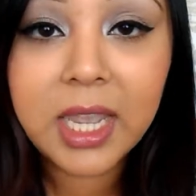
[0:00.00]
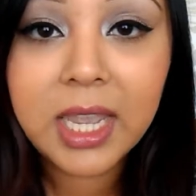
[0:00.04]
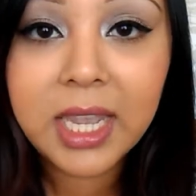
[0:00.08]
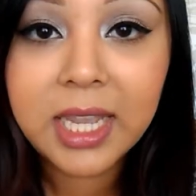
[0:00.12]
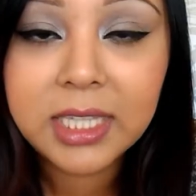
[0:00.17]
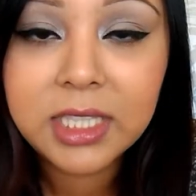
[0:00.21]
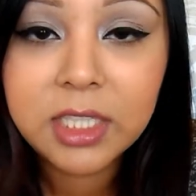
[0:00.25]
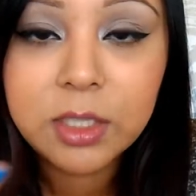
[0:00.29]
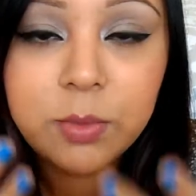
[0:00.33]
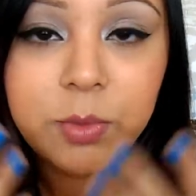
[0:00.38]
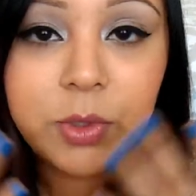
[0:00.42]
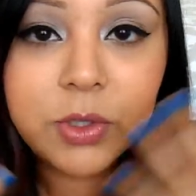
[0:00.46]

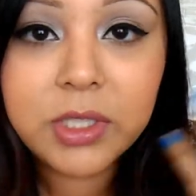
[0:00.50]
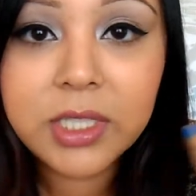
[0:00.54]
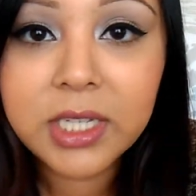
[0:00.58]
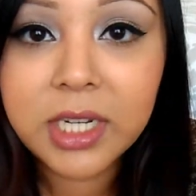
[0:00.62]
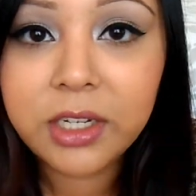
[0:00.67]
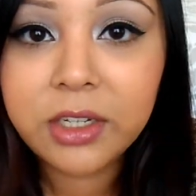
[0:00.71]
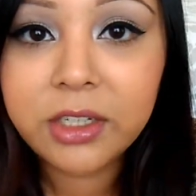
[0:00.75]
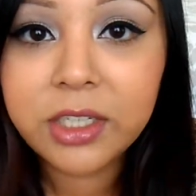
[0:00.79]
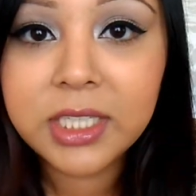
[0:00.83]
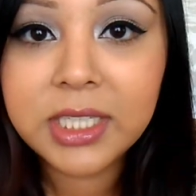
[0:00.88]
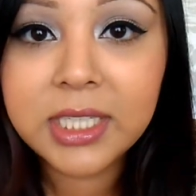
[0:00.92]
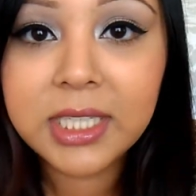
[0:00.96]
It smooths
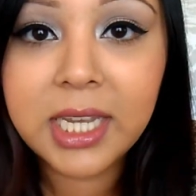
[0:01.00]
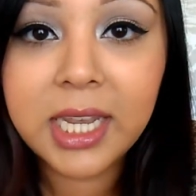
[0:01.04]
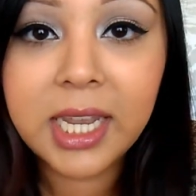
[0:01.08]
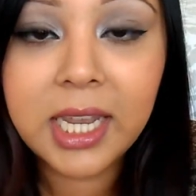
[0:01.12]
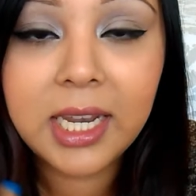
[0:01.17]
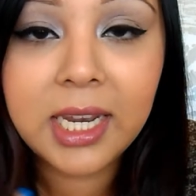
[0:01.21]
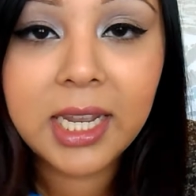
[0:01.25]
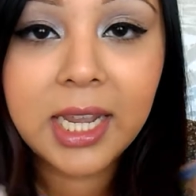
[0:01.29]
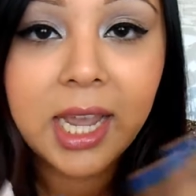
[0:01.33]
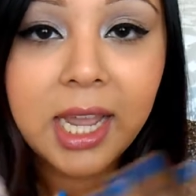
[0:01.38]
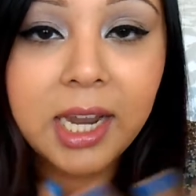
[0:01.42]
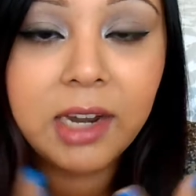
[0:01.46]
out your
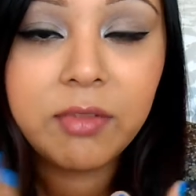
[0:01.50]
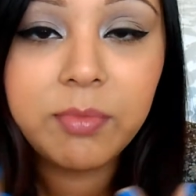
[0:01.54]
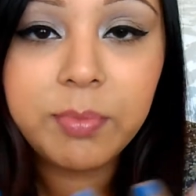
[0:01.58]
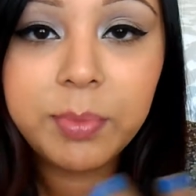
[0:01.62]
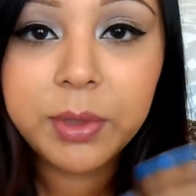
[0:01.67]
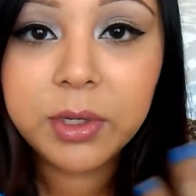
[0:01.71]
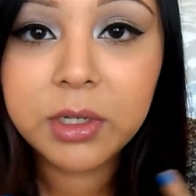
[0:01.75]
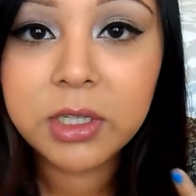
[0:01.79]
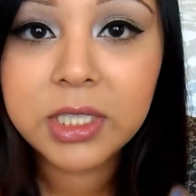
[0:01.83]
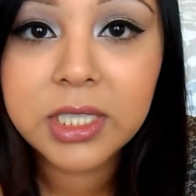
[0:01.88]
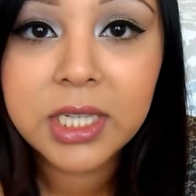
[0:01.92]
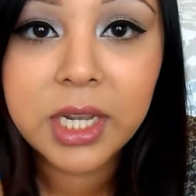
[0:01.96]
skin. It kind of
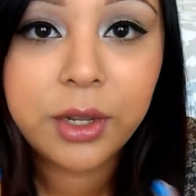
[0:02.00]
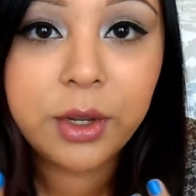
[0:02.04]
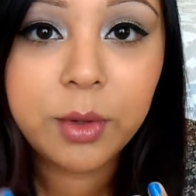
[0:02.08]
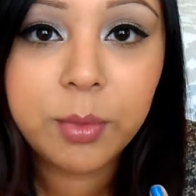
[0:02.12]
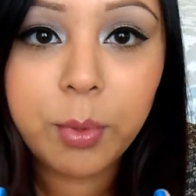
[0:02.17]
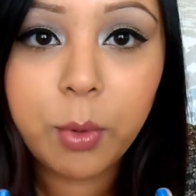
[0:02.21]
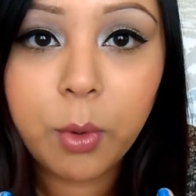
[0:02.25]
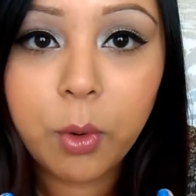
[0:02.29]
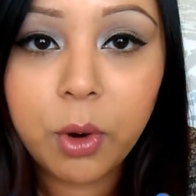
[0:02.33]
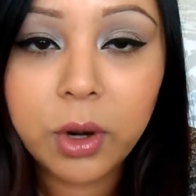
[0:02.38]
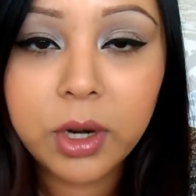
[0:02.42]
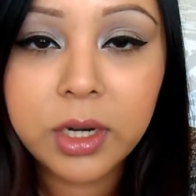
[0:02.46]
blurs out your
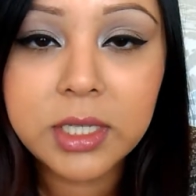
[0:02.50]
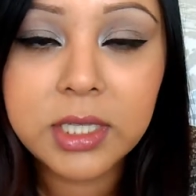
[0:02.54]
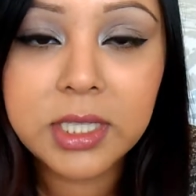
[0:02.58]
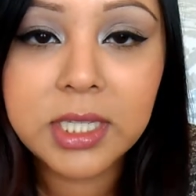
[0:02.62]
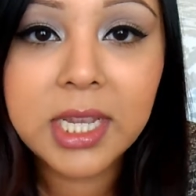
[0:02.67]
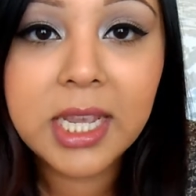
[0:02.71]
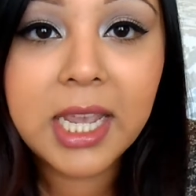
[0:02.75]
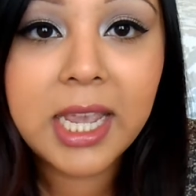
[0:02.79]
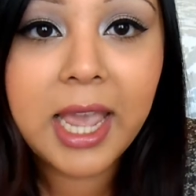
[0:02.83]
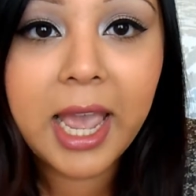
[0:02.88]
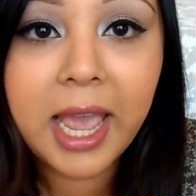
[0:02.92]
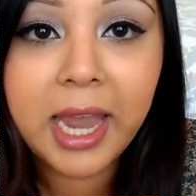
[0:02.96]
pores.
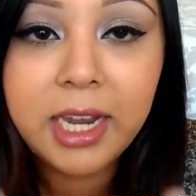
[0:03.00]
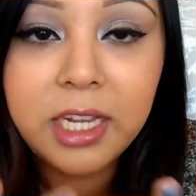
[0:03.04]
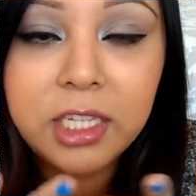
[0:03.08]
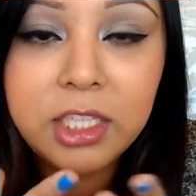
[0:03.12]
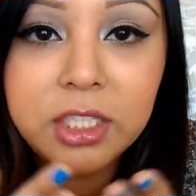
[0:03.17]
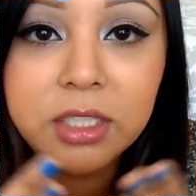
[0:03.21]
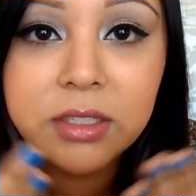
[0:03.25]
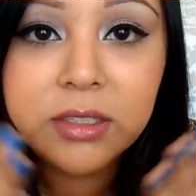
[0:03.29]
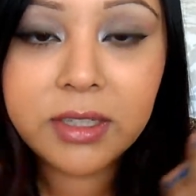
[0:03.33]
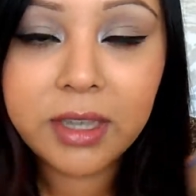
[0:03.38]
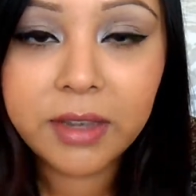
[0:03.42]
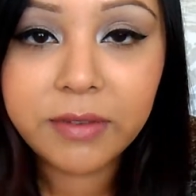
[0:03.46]
And it
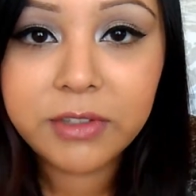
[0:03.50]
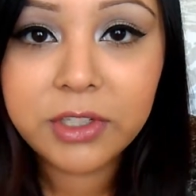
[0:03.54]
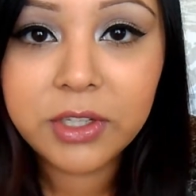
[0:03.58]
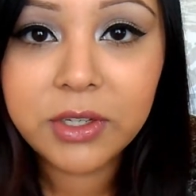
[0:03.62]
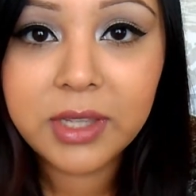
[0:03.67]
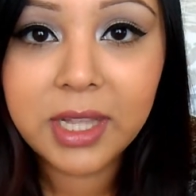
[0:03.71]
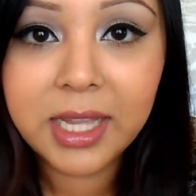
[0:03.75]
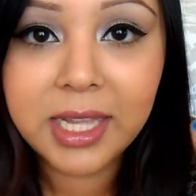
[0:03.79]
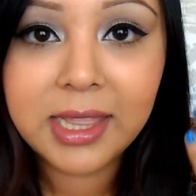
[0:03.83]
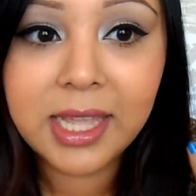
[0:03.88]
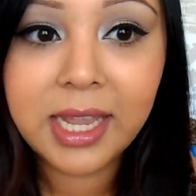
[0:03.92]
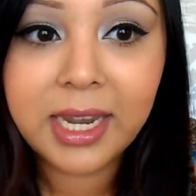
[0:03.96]
just gives
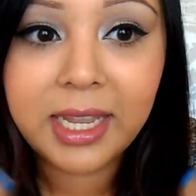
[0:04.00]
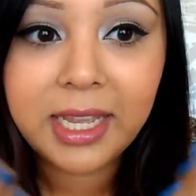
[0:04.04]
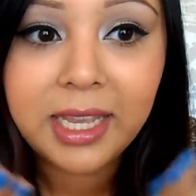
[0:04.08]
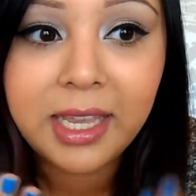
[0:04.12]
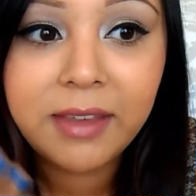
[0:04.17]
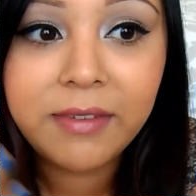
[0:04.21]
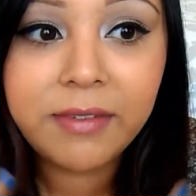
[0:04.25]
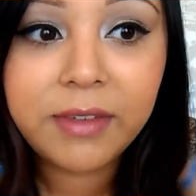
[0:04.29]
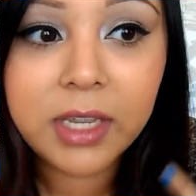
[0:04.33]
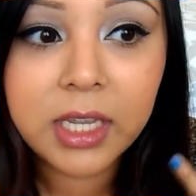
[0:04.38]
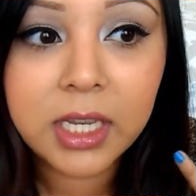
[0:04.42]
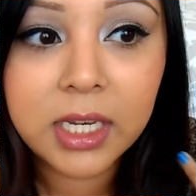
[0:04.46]
you like that
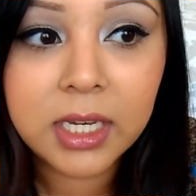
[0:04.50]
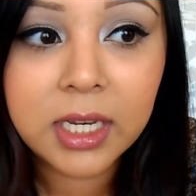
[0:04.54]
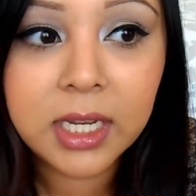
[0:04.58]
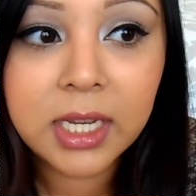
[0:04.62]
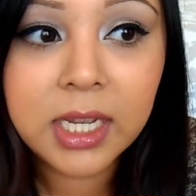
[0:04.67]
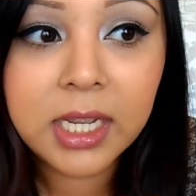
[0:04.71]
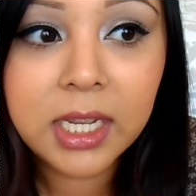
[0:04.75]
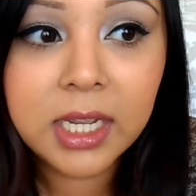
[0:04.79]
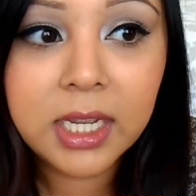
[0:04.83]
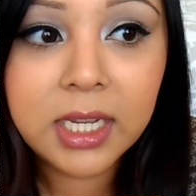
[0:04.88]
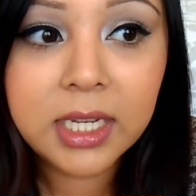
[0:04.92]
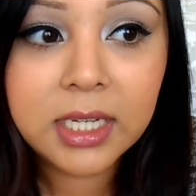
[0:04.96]

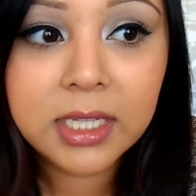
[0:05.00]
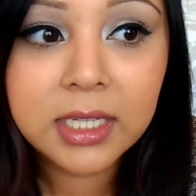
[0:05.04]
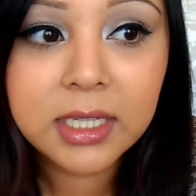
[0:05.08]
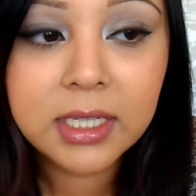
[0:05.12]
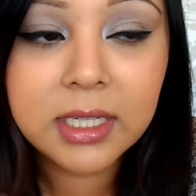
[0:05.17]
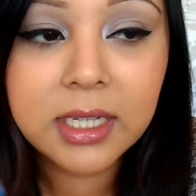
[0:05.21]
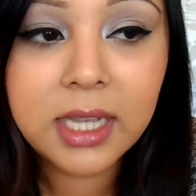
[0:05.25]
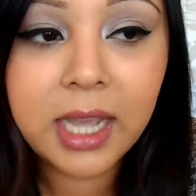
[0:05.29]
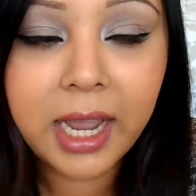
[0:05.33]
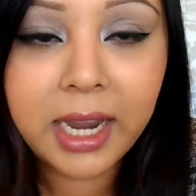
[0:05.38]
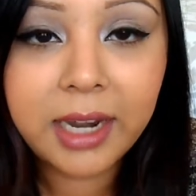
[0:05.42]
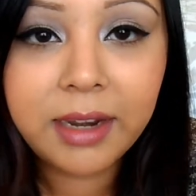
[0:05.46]
even
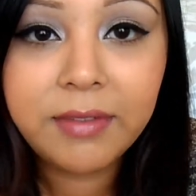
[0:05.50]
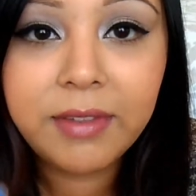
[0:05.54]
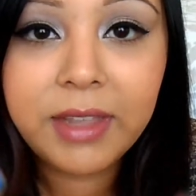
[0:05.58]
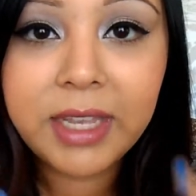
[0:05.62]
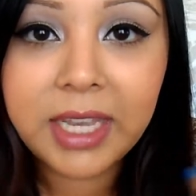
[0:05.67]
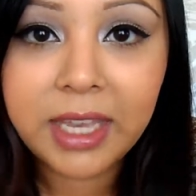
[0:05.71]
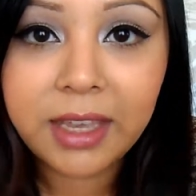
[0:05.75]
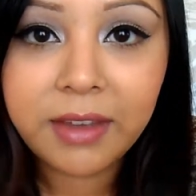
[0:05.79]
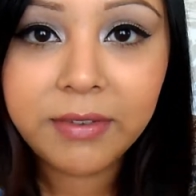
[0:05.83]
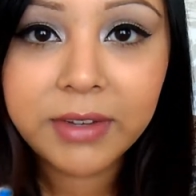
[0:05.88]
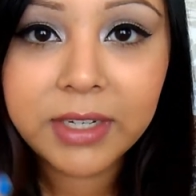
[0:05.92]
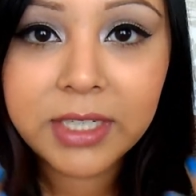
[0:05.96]
kind of
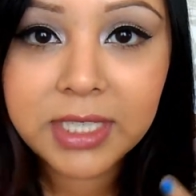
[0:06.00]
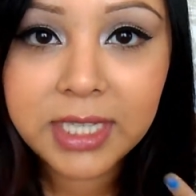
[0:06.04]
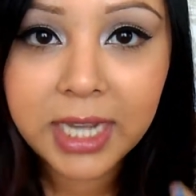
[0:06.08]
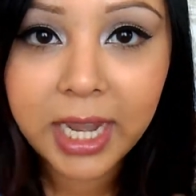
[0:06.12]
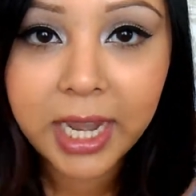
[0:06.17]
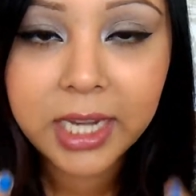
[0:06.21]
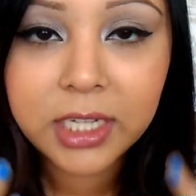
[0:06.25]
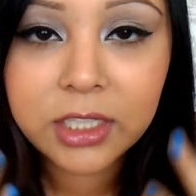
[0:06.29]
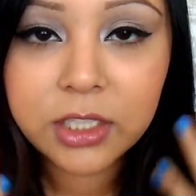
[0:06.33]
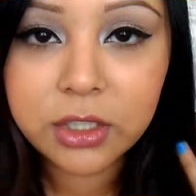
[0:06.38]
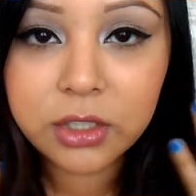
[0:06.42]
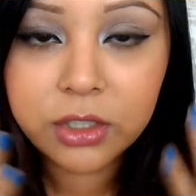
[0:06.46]
like even
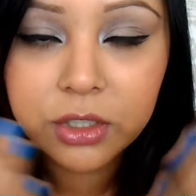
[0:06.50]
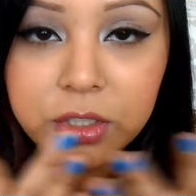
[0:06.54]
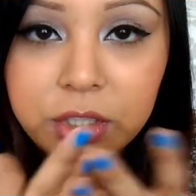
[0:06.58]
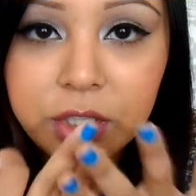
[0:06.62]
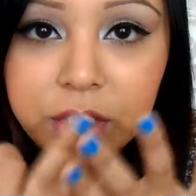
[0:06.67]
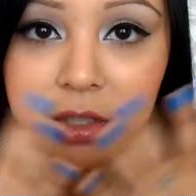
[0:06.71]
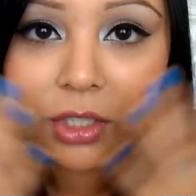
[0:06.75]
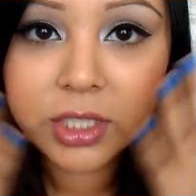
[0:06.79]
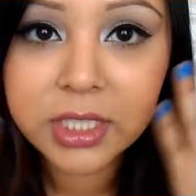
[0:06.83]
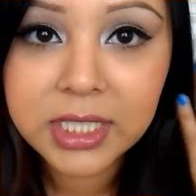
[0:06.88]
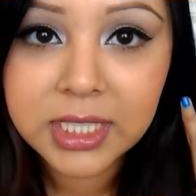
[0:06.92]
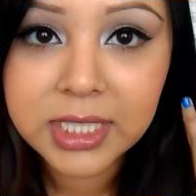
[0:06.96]
texture
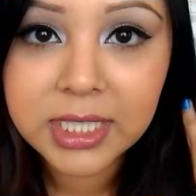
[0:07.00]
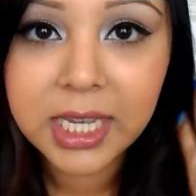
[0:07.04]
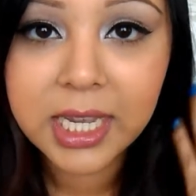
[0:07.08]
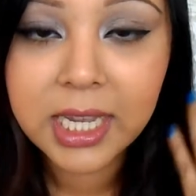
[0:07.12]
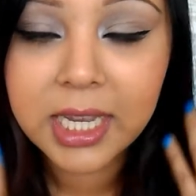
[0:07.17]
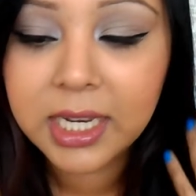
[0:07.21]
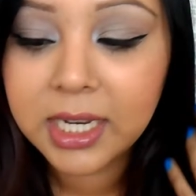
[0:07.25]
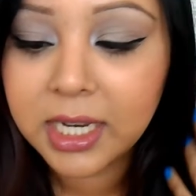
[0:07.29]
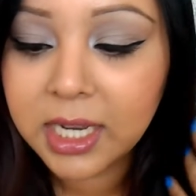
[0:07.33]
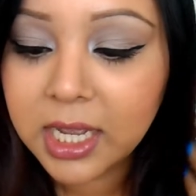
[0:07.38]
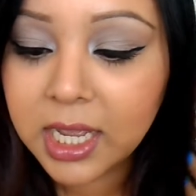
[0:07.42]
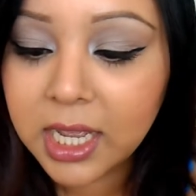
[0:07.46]
to your
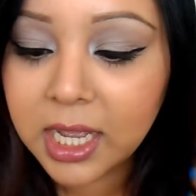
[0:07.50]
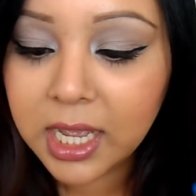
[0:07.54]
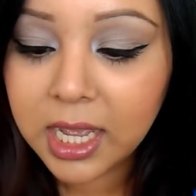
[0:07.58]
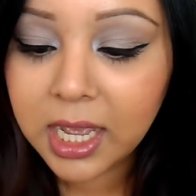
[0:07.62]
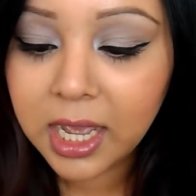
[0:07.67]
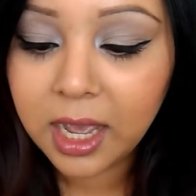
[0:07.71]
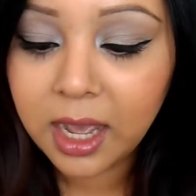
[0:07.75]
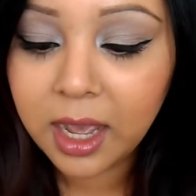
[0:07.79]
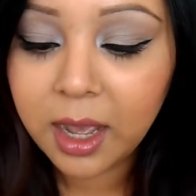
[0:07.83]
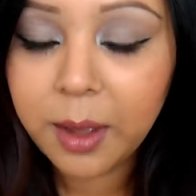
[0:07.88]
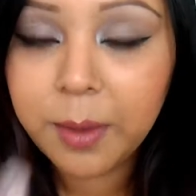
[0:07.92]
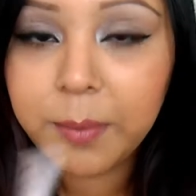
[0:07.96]
skin.
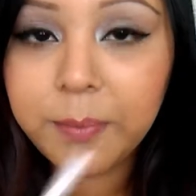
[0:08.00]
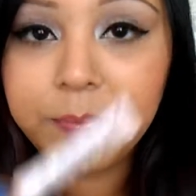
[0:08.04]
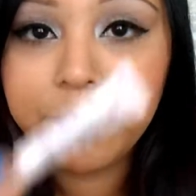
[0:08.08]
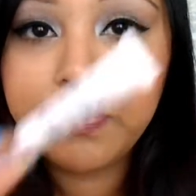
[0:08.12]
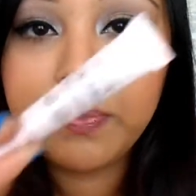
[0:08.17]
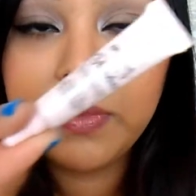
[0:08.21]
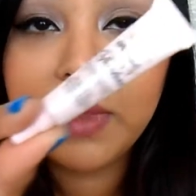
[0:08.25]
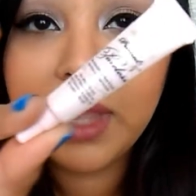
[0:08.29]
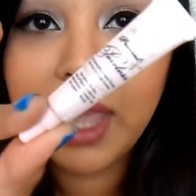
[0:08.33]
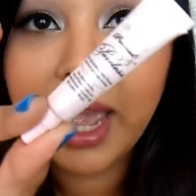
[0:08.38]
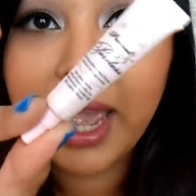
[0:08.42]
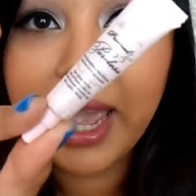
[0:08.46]

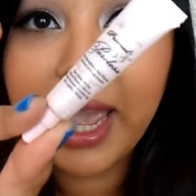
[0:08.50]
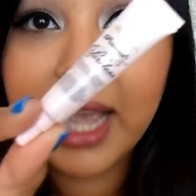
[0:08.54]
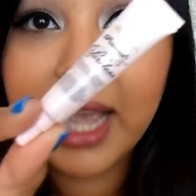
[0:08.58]
Um, I